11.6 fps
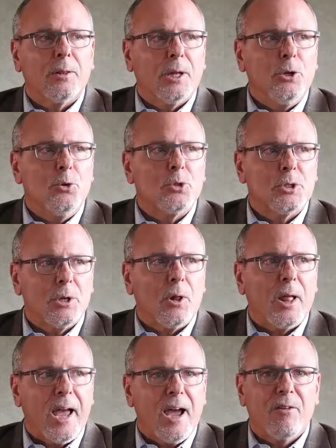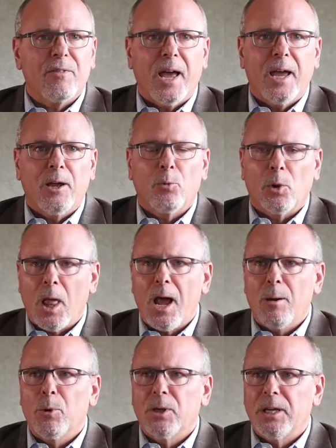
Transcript: then you still have a reliable